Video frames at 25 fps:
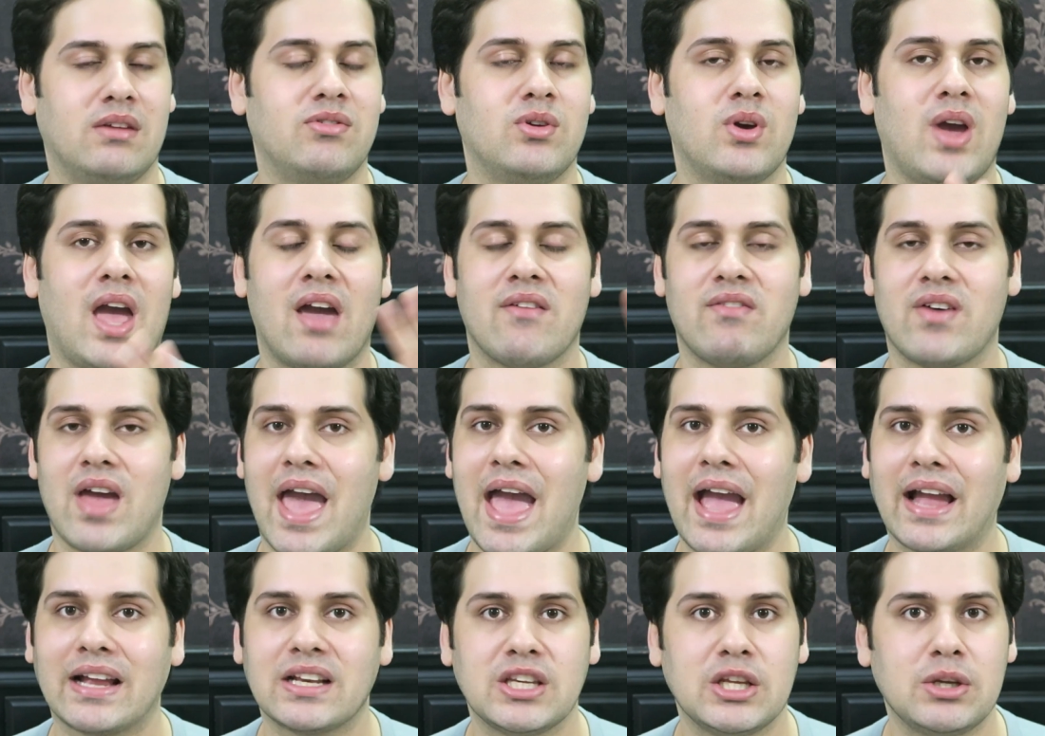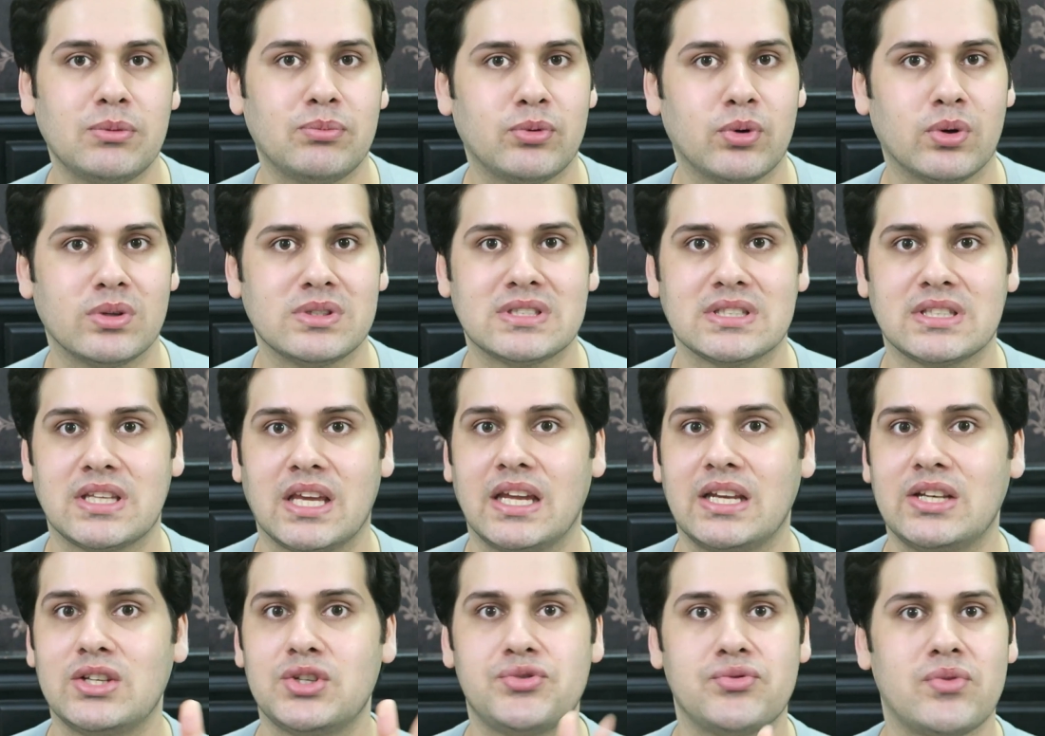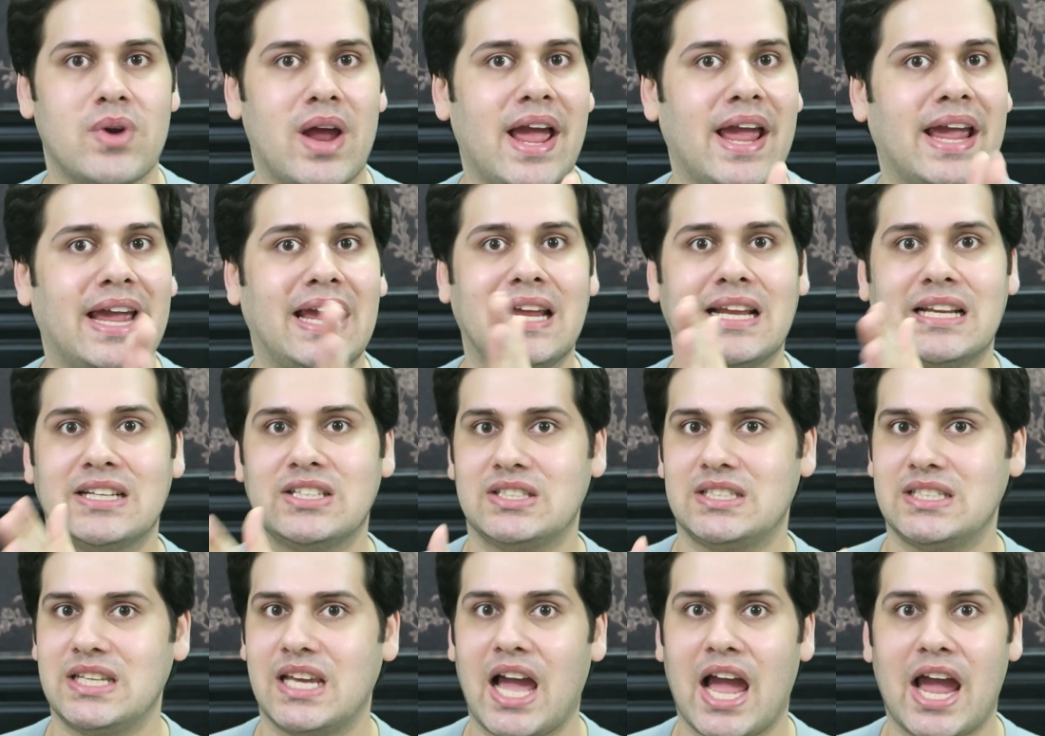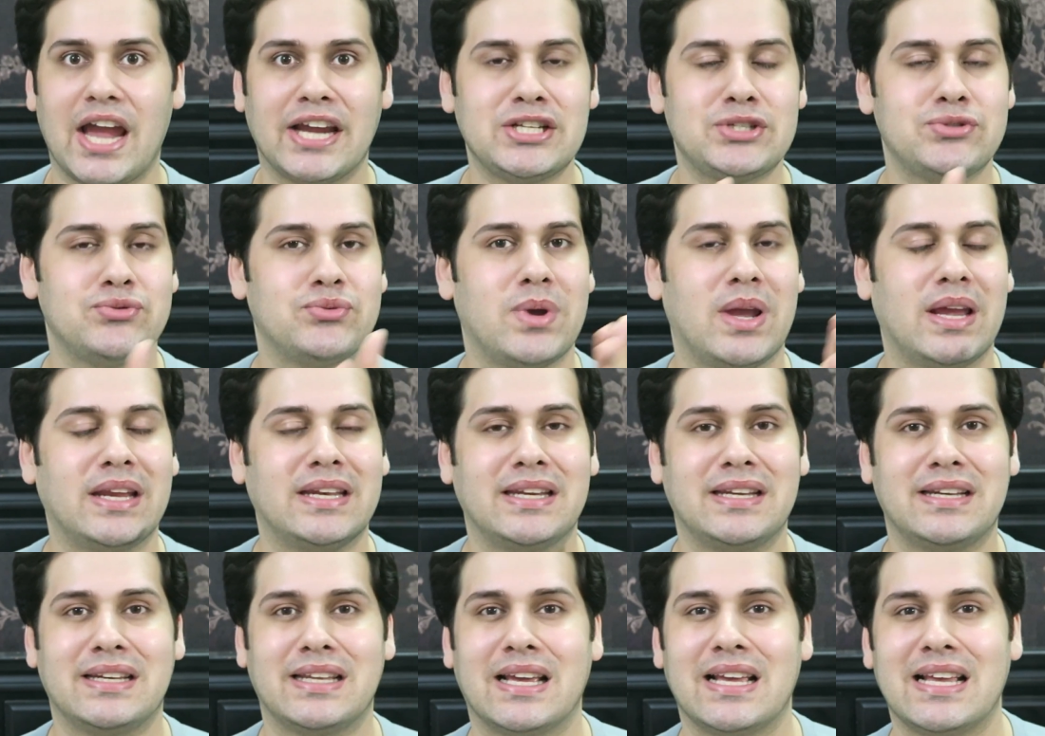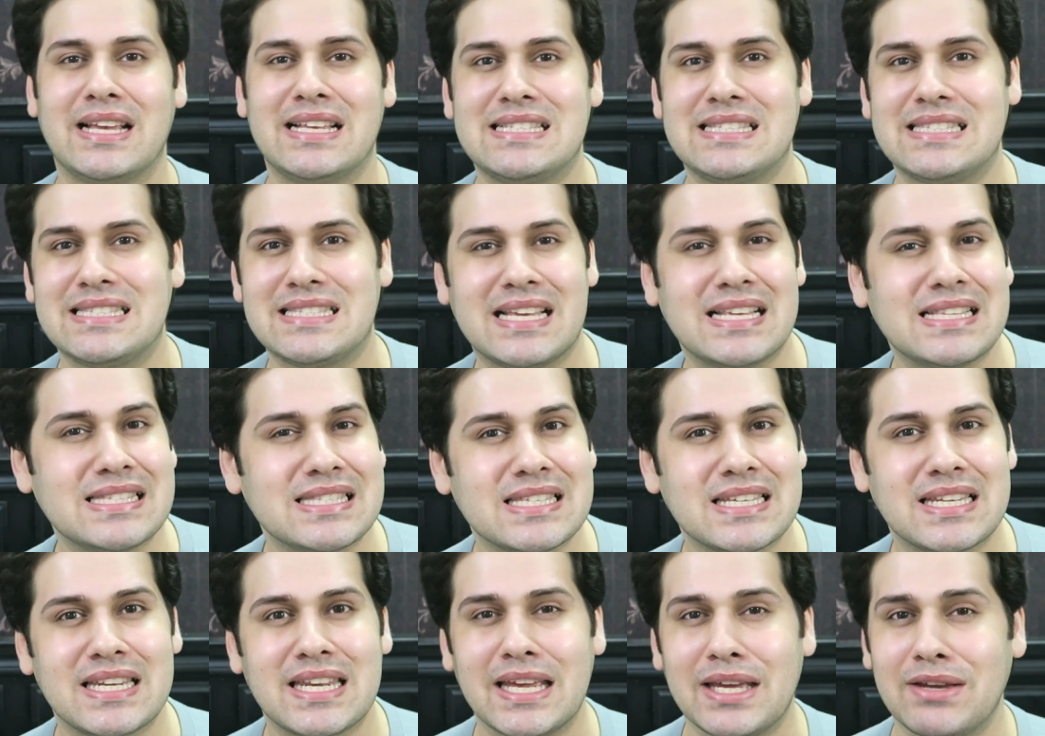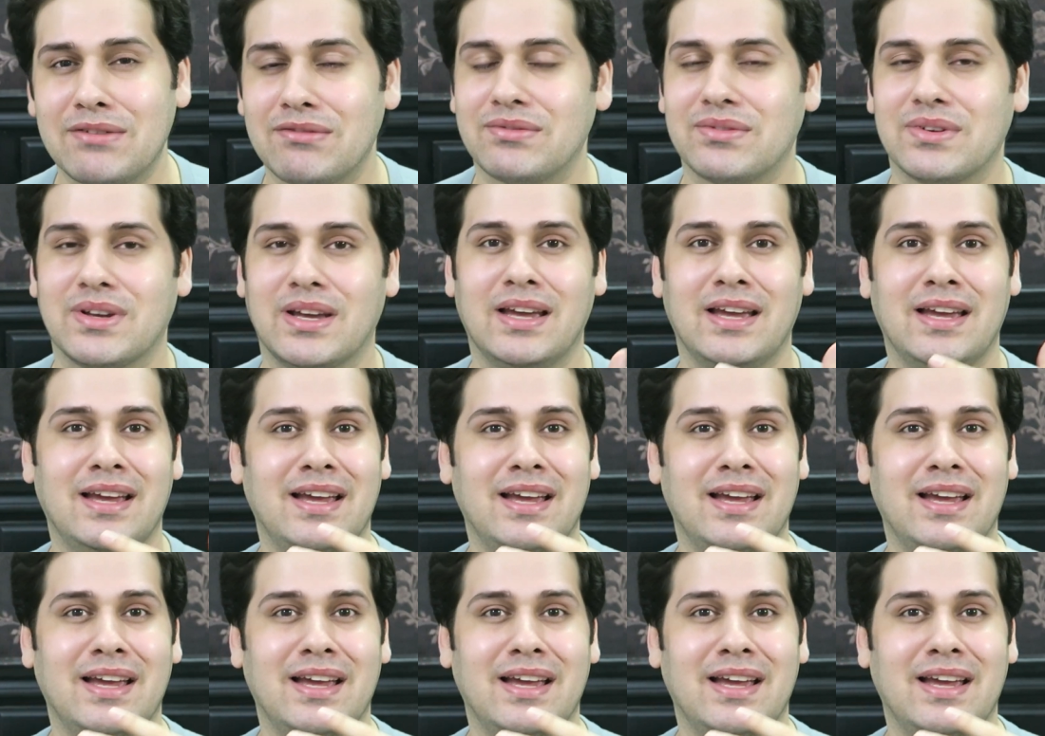If you have acne prone skin, dry, dehydrated, sensitive,